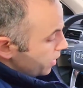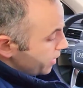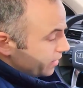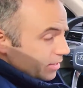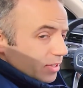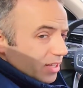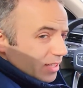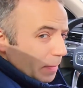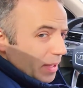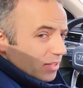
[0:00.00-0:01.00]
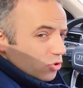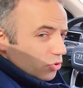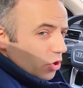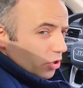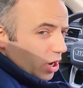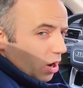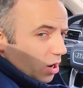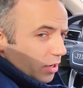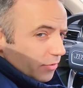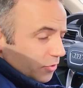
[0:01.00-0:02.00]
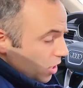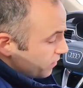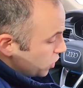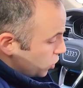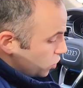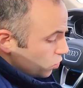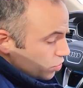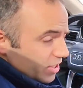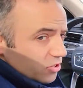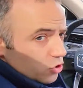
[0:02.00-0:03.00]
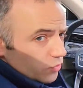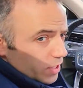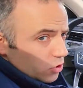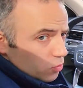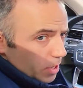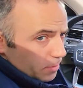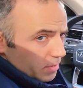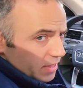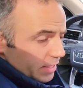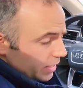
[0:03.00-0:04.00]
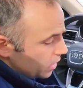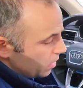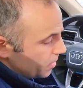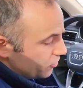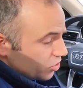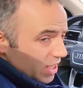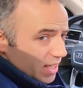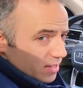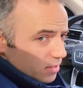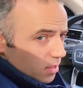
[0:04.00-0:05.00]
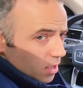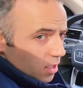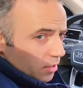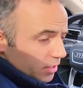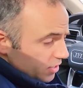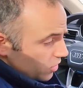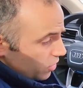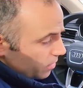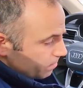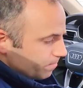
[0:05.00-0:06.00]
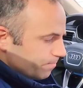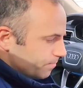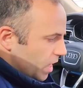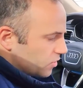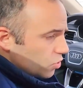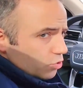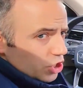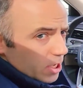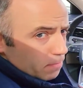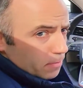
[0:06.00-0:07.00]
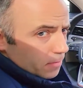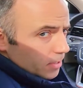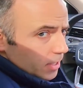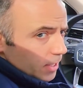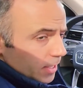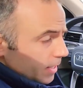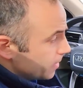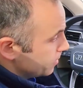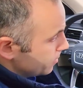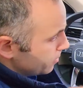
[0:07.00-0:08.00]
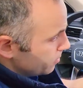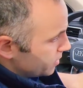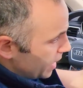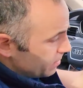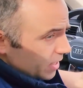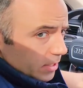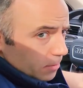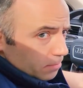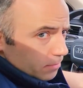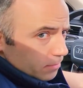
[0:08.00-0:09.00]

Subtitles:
it depends on your car. If you have a huge SUV, you might be thinking about these. These are not so cheap. Same setup,